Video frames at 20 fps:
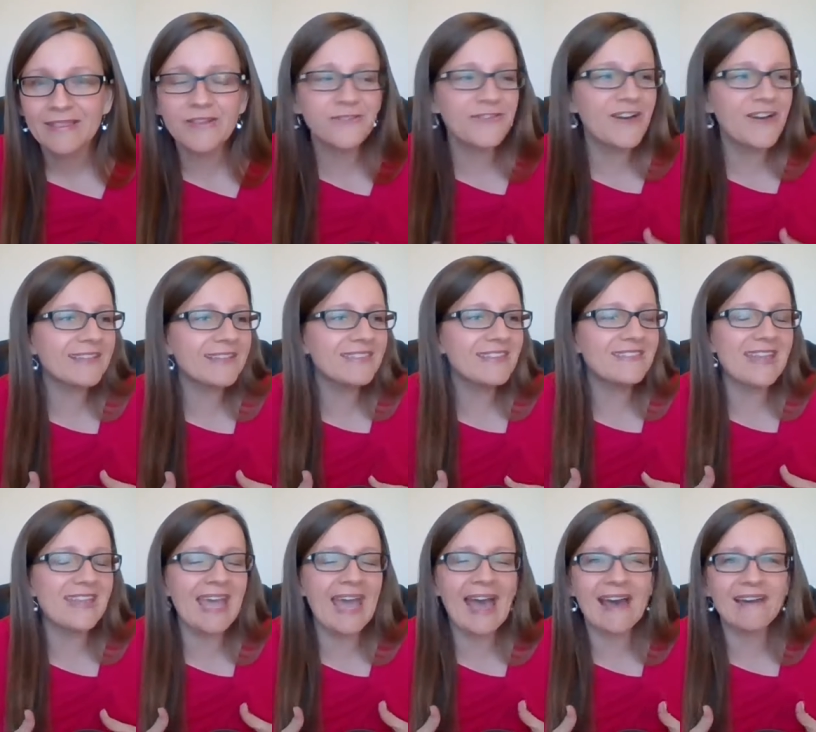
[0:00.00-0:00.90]
The fact that
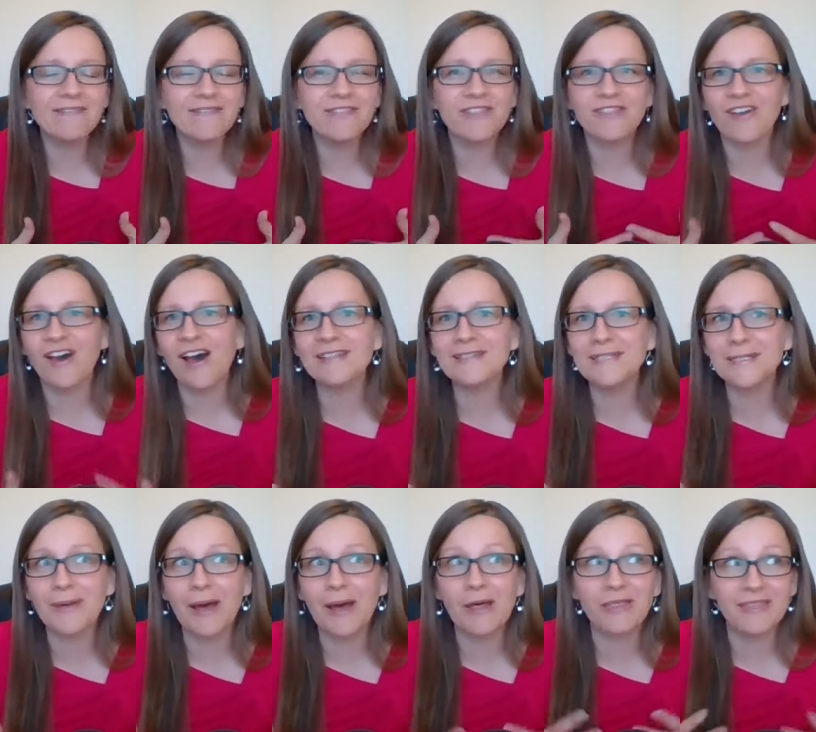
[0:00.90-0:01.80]
they have thoughts
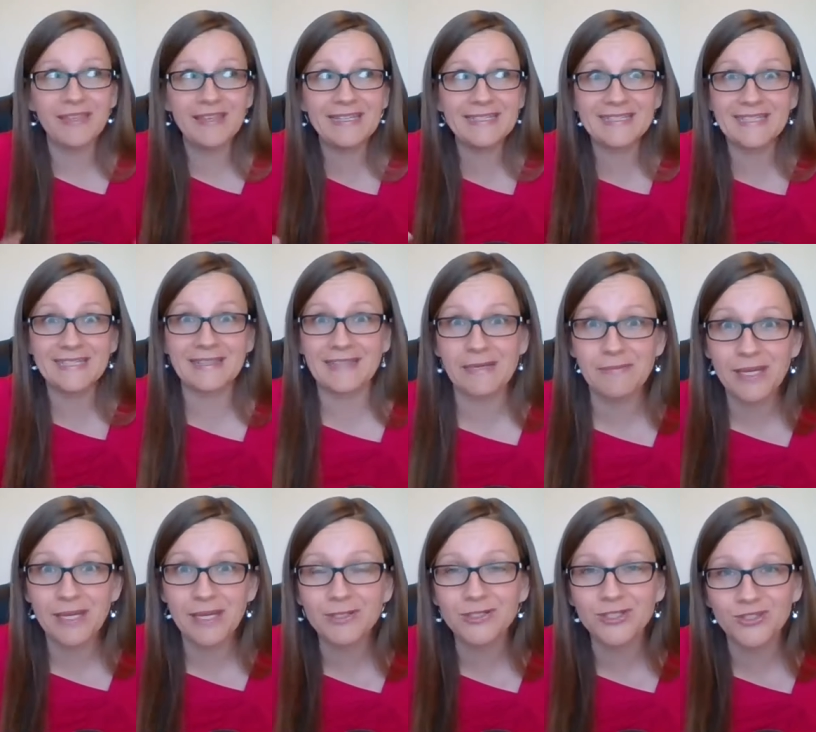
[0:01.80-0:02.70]
about things that they
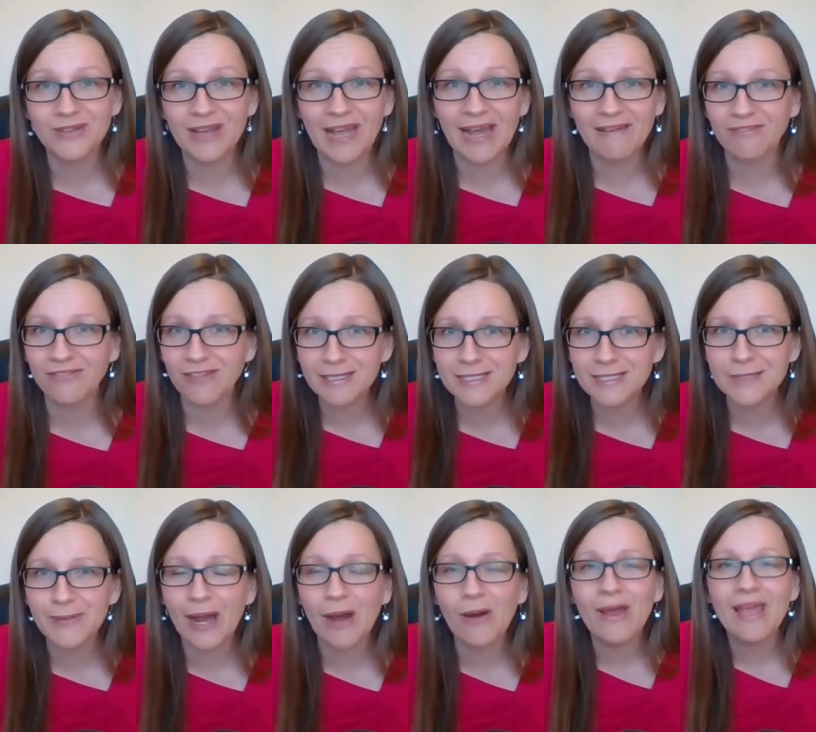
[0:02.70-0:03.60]
maybe shouldn't have
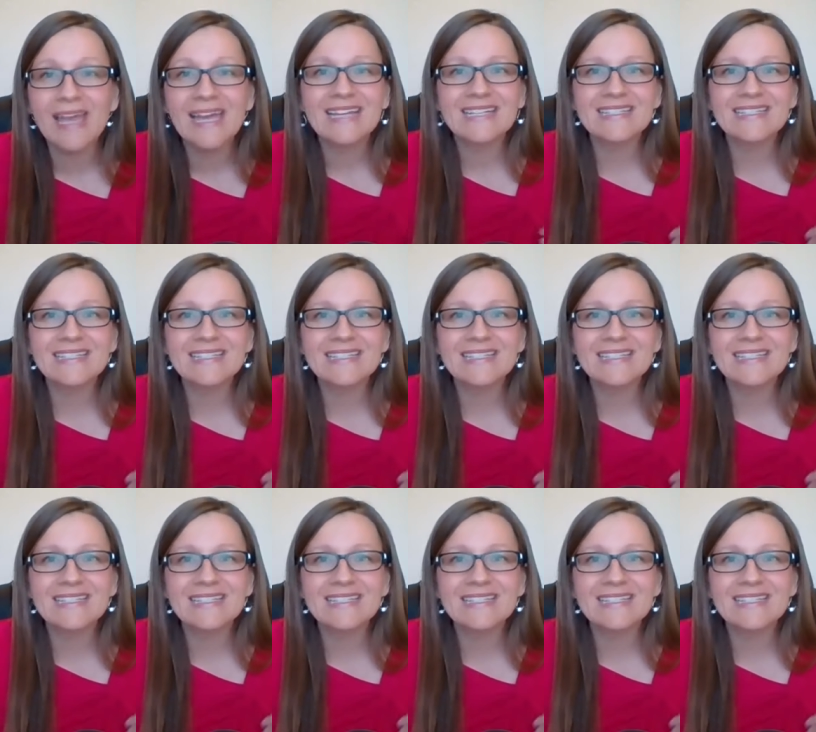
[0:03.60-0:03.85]
thoughts about